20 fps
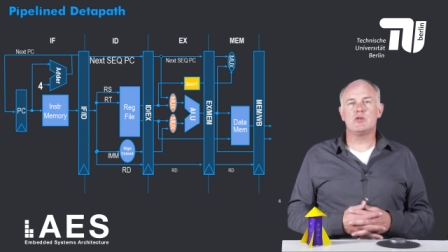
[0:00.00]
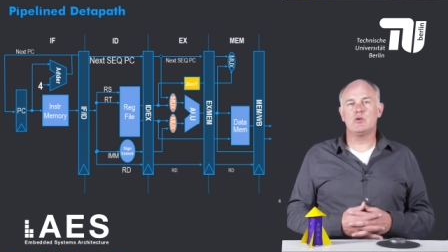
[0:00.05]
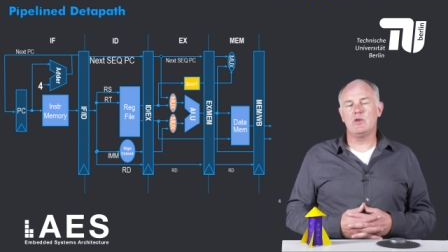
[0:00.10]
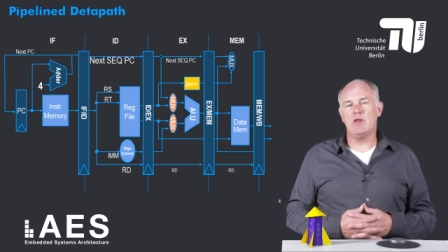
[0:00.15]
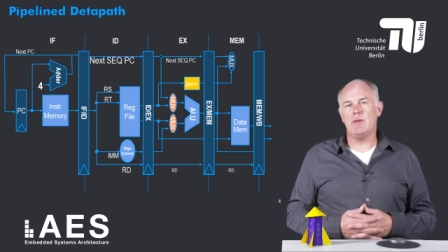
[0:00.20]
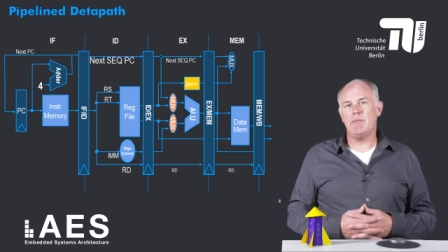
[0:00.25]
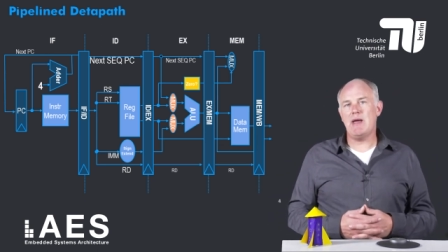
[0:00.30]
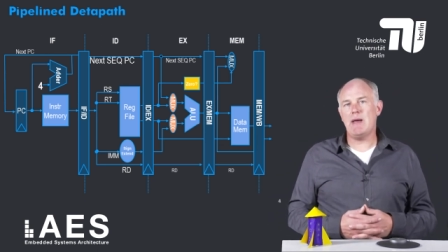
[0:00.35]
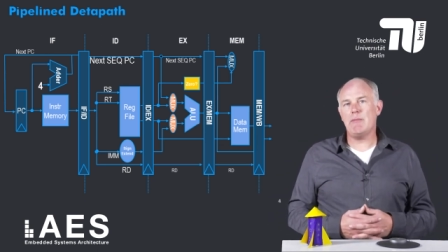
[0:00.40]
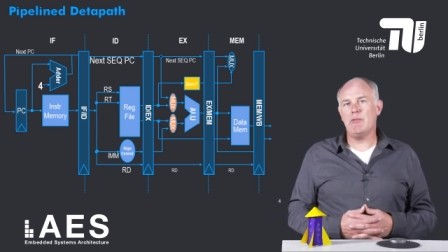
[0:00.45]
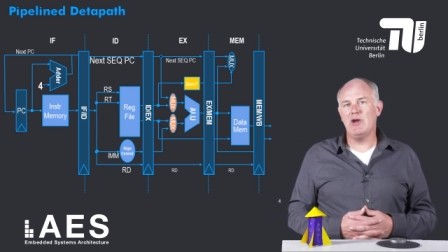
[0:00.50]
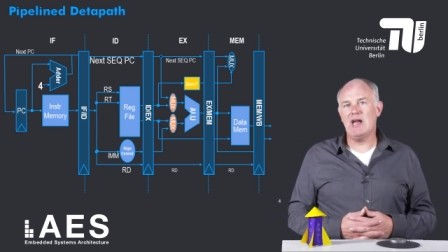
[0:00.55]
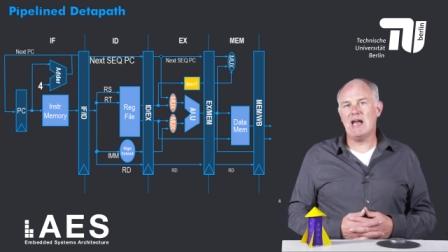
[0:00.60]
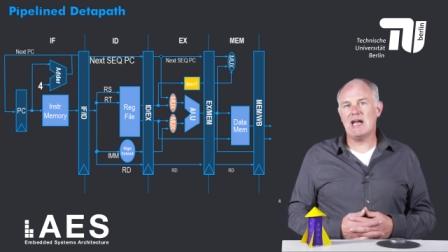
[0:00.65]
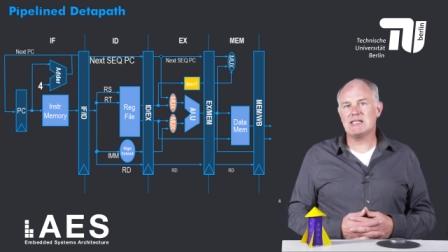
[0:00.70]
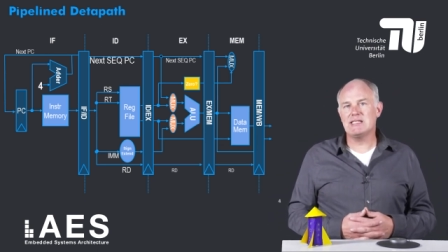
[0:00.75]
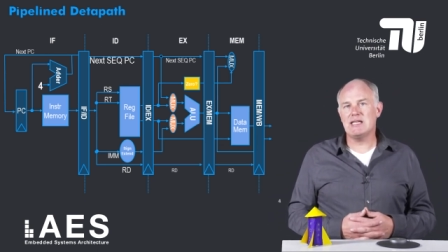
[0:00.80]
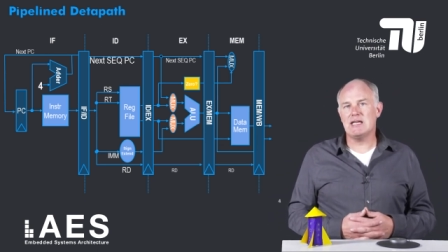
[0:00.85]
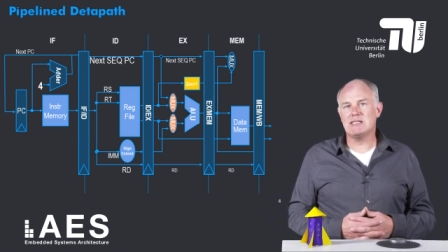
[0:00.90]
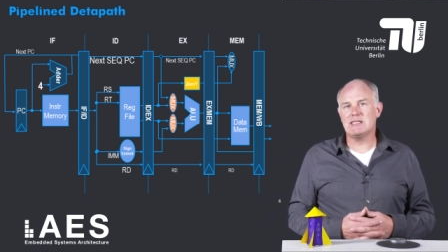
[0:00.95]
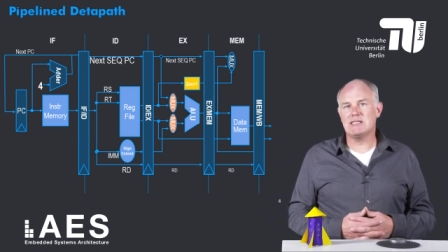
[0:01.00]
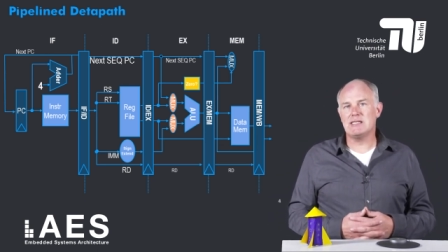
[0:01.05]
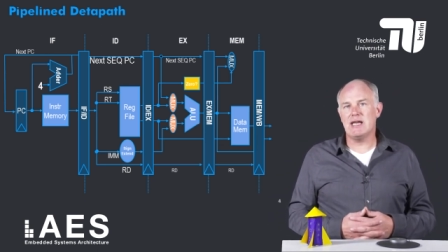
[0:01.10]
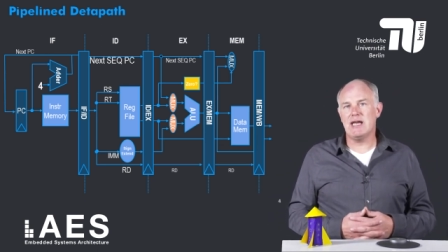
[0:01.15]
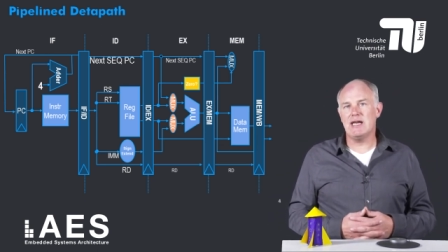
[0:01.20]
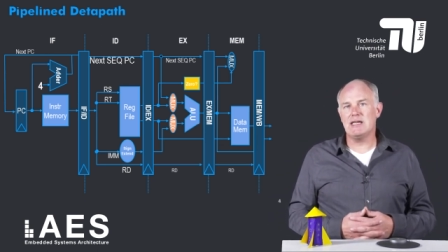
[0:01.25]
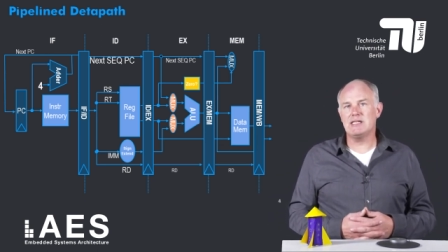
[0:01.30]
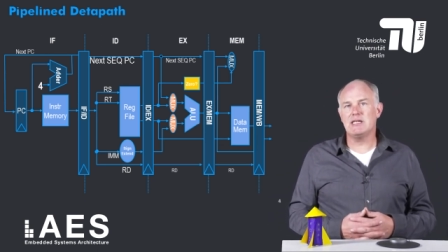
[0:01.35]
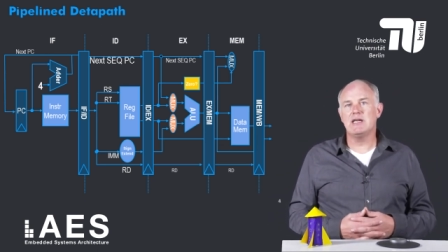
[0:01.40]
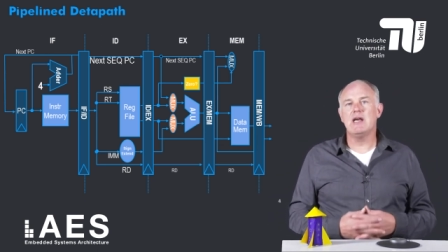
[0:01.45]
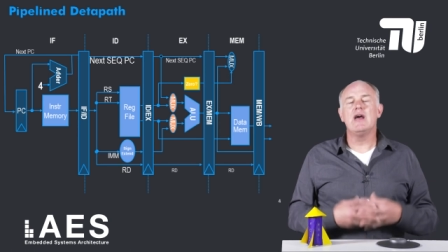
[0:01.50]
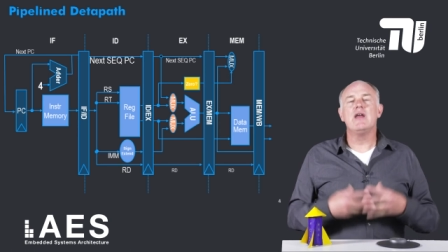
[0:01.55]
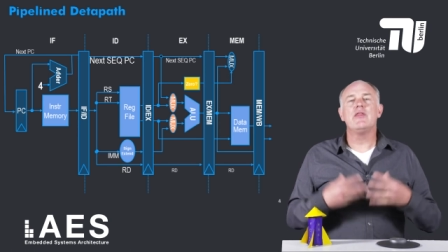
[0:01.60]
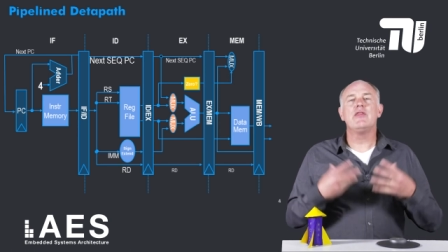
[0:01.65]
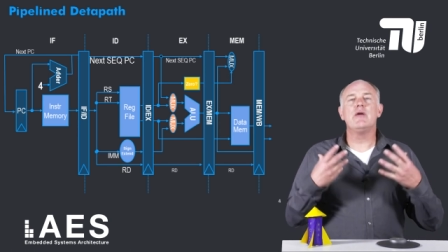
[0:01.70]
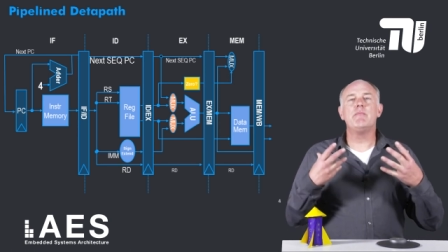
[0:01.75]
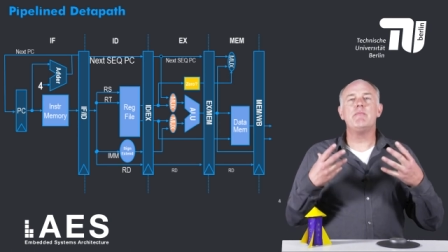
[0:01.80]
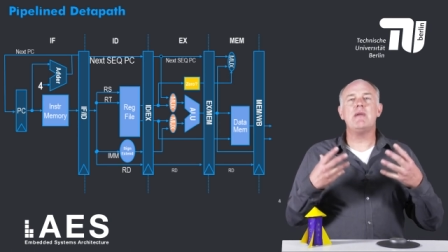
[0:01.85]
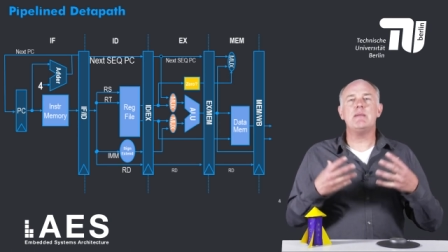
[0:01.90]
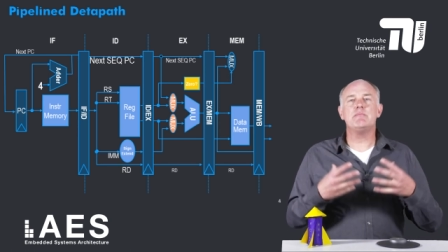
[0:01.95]
to the memory access stage,
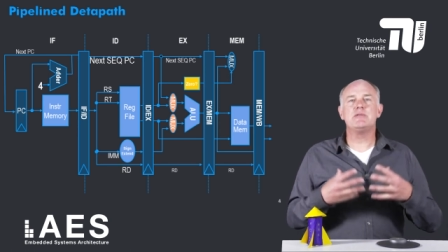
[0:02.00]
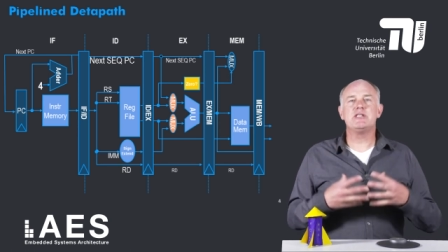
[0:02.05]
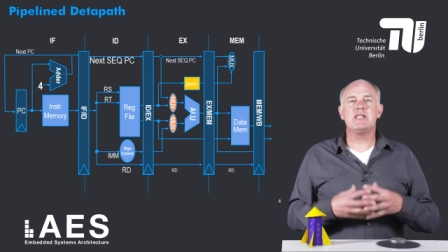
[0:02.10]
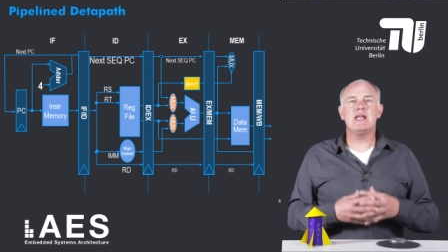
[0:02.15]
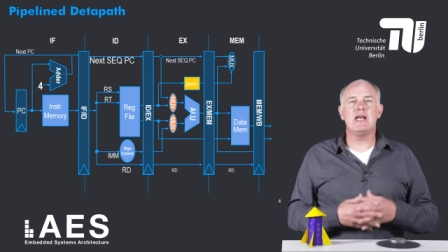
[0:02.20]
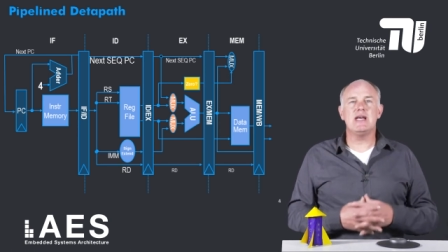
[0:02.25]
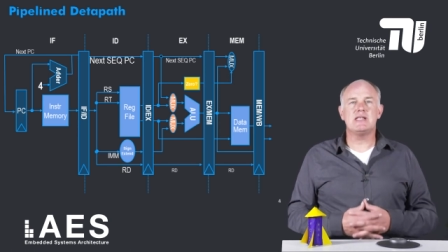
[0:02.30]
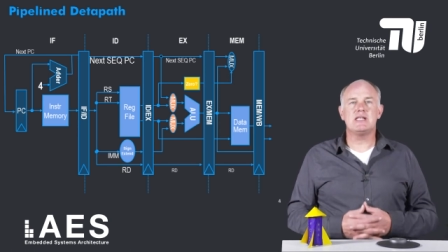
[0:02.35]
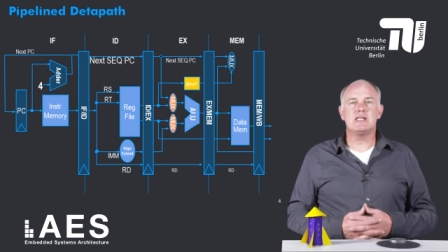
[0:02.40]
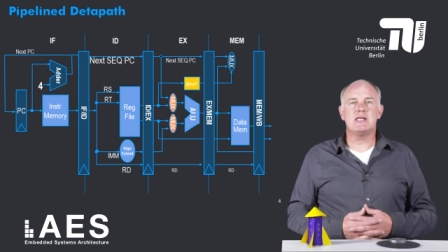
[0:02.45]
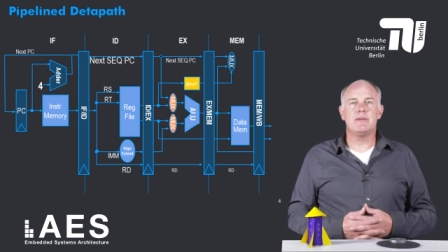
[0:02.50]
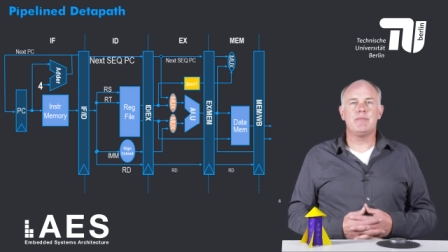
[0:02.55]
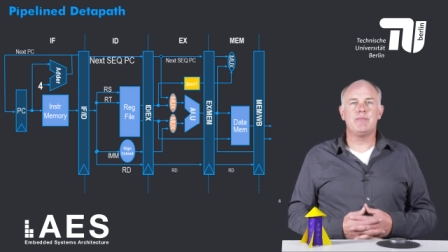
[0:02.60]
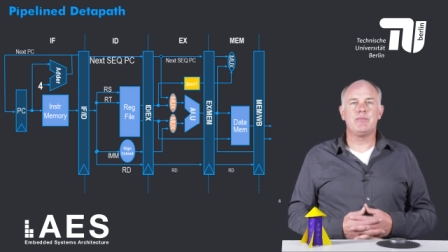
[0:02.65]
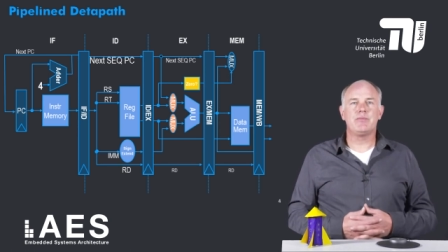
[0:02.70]
the mem stage.